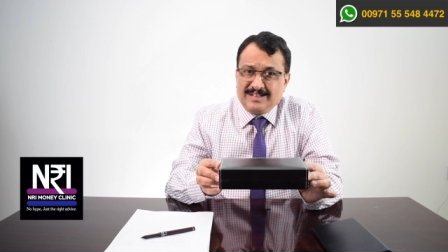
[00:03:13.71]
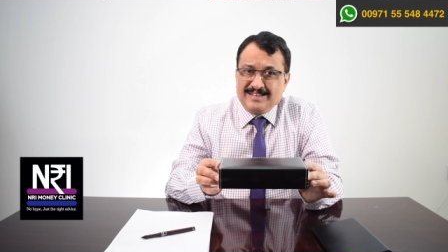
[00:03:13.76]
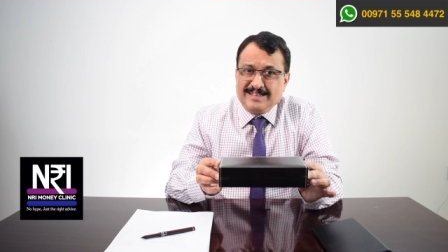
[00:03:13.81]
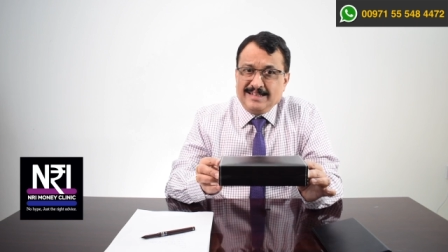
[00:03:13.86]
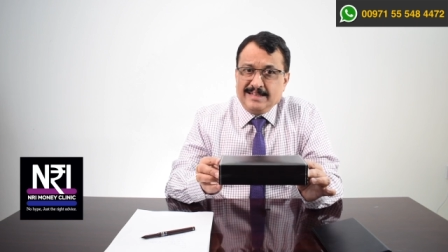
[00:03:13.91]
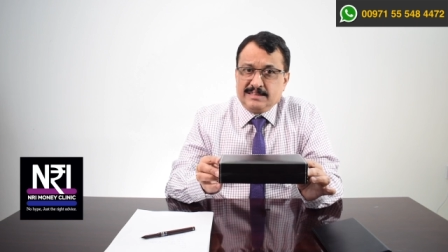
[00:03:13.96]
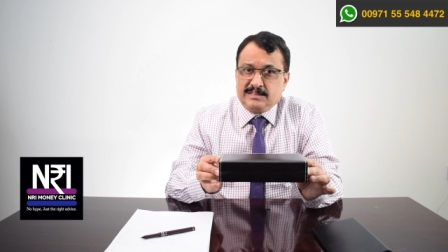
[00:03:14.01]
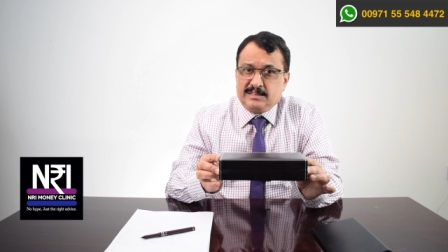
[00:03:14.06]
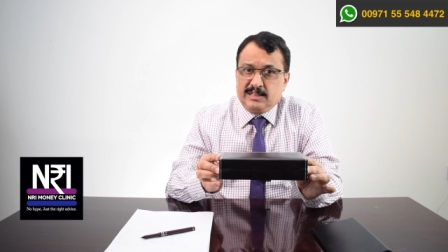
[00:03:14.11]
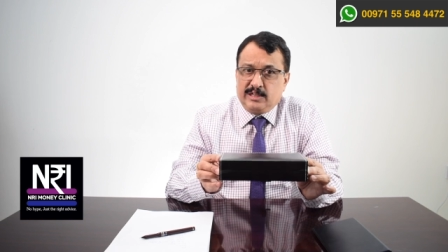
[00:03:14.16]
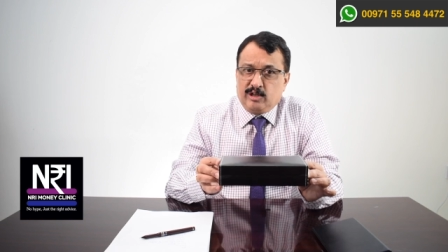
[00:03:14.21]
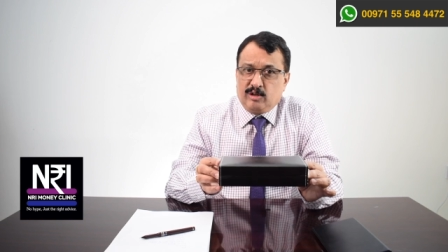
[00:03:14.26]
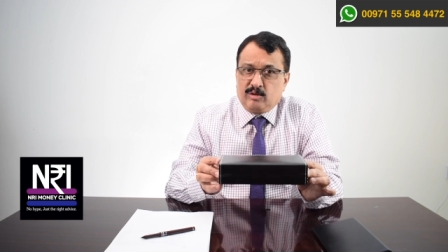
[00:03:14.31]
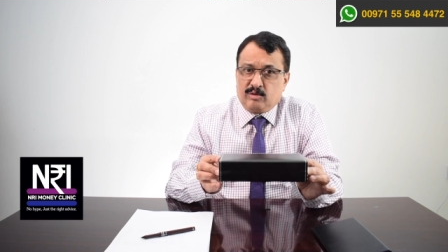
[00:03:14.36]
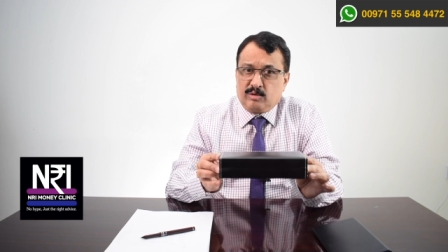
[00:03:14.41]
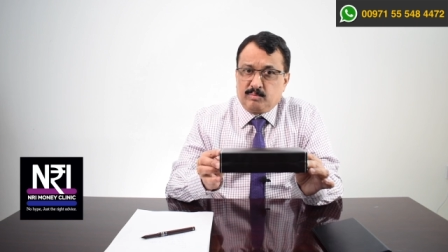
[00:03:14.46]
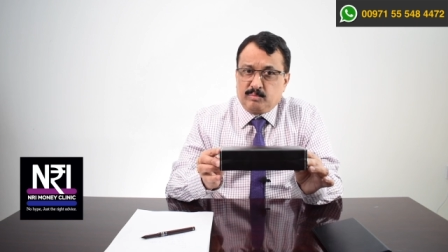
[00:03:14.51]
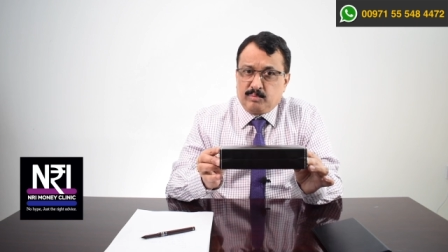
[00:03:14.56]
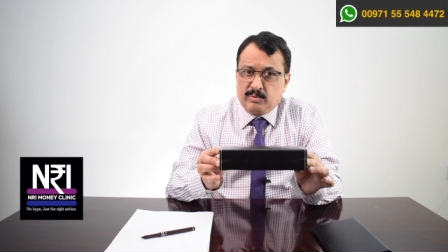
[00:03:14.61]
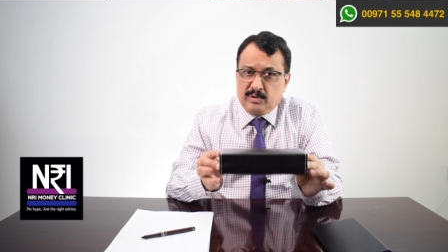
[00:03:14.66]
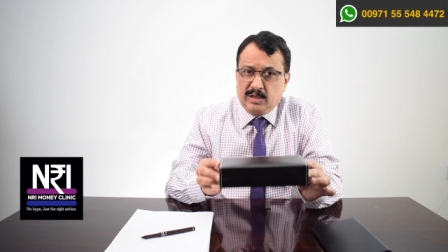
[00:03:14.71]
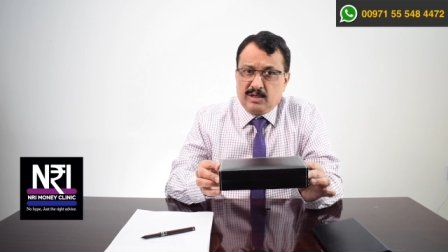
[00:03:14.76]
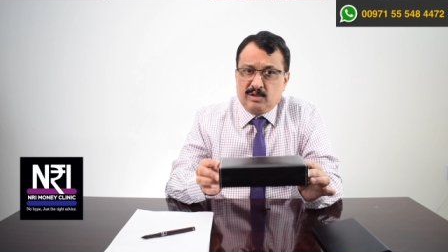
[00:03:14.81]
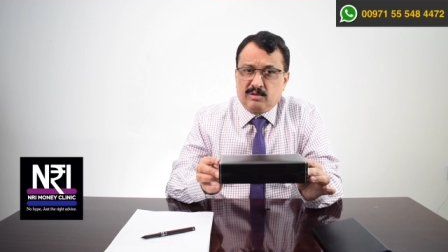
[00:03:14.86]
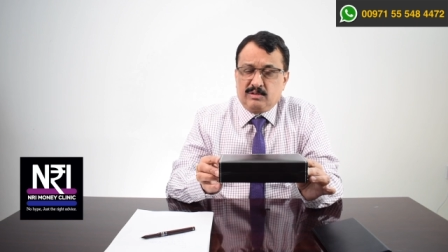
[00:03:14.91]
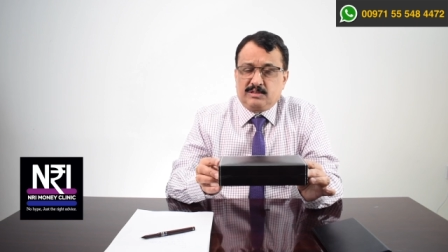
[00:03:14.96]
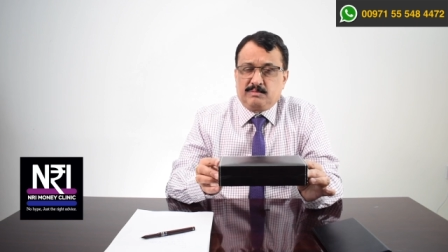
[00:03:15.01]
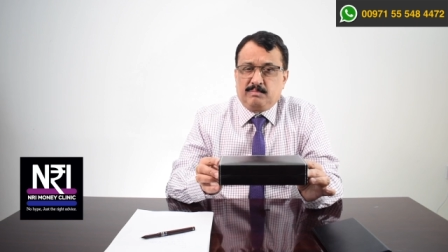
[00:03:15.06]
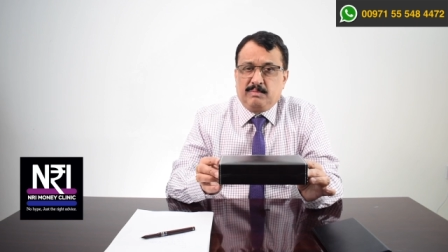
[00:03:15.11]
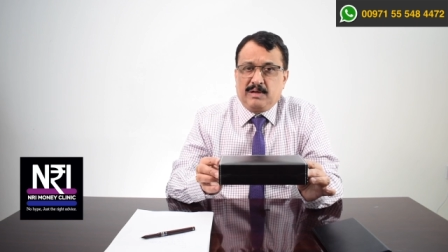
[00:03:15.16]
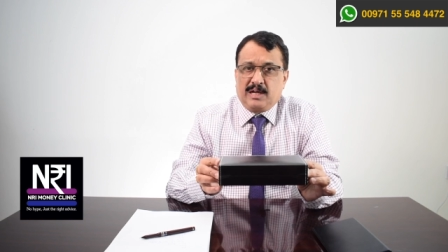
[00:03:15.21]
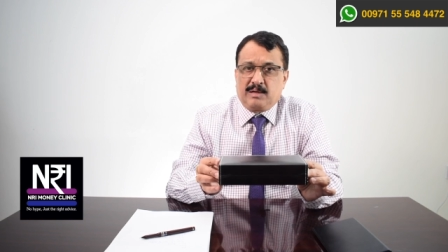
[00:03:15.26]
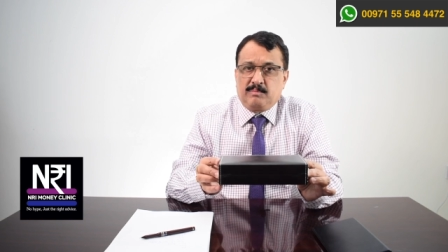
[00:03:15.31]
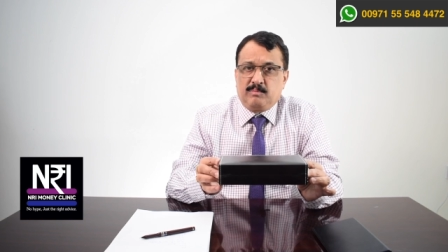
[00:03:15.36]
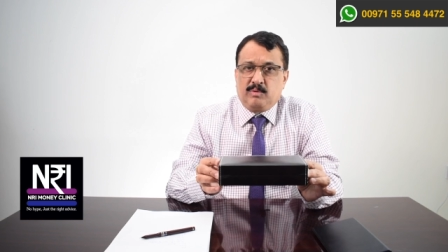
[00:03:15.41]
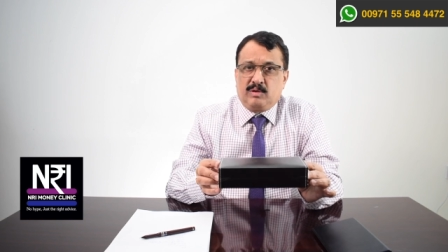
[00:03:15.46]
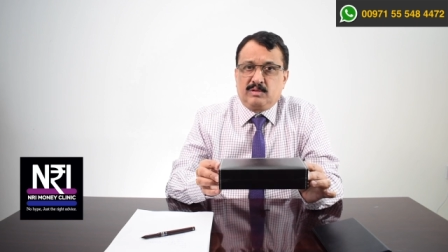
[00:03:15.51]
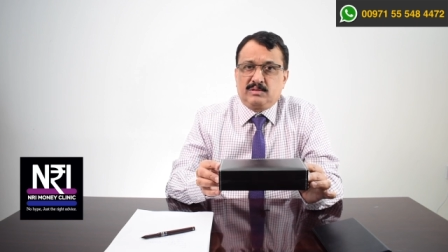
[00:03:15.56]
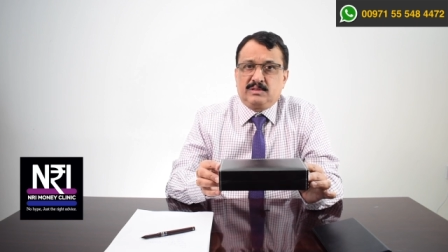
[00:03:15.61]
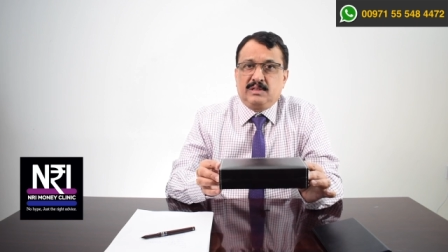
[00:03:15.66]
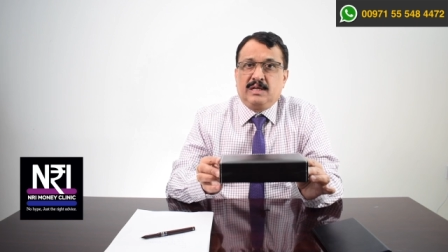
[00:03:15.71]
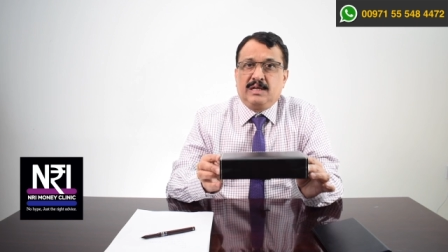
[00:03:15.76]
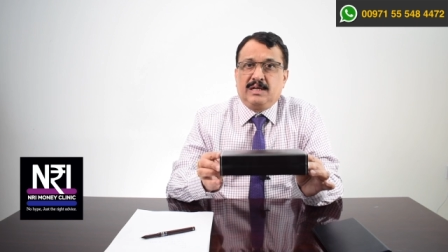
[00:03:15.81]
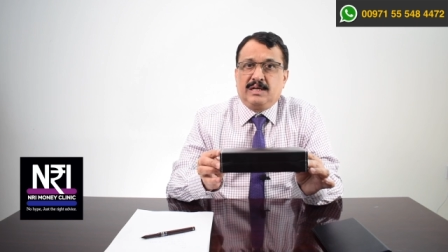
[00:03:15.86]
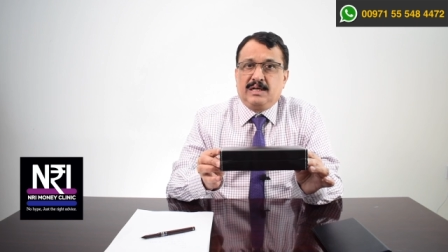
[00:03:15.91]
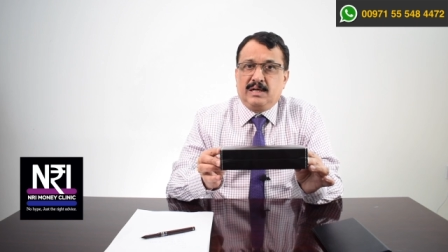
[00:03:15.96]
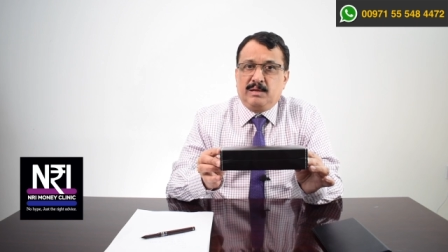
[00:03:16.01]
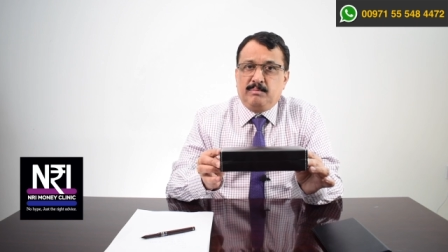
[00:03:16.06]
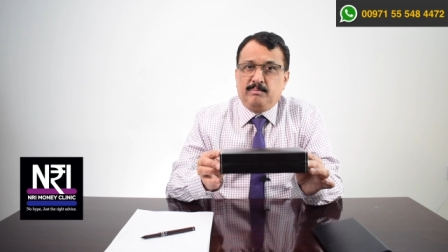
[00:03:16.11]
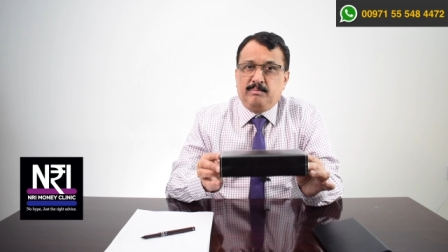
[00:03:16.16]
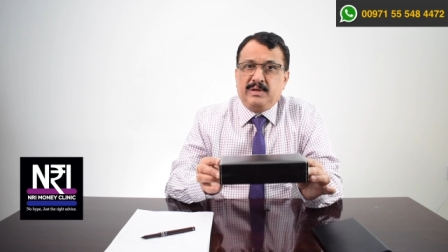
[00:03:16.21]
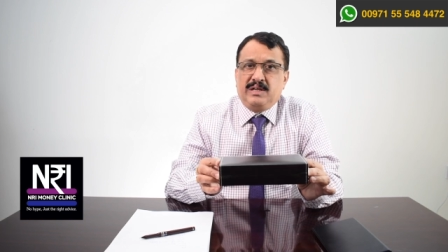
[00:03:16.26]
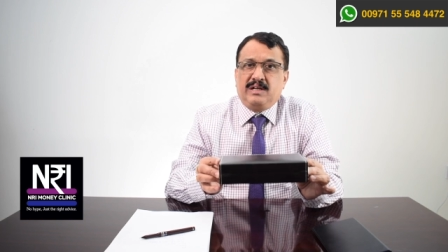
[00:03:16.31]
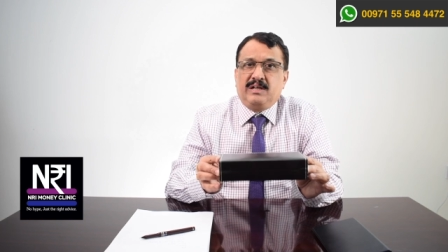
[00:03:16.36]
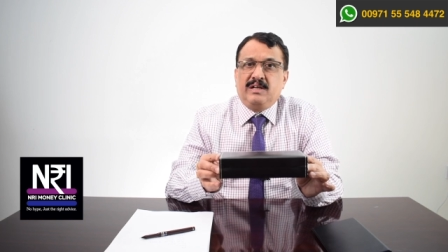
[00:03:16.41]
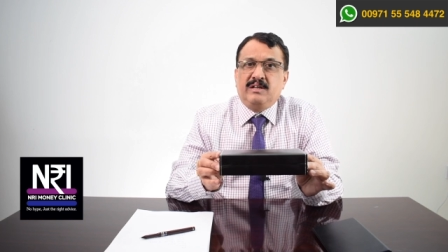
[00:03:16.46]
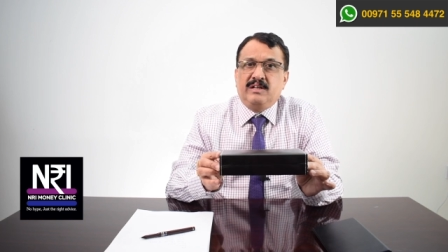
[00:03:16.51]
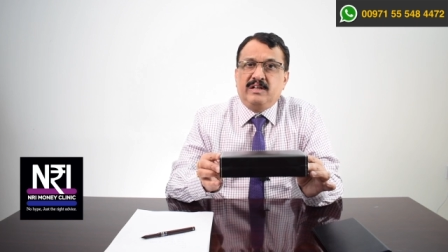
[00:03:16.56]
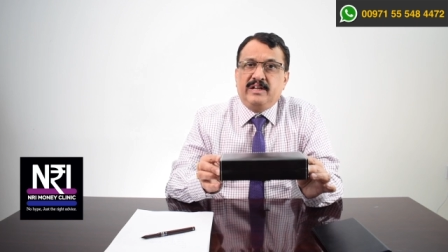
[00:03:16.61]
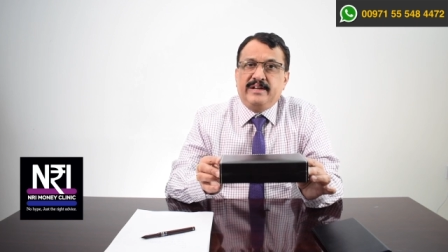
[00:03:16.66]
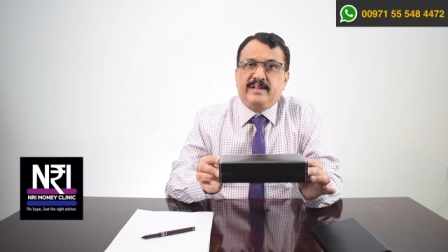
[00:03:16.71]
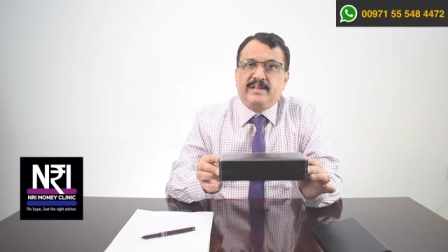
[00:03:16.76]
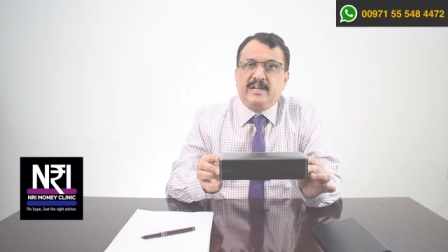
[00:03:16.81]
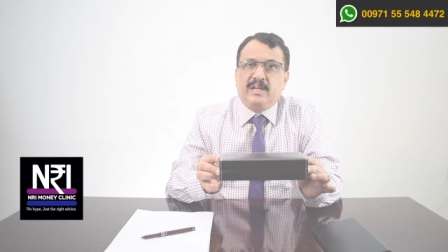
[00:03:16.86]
things that you have to put into this black box a bit in detail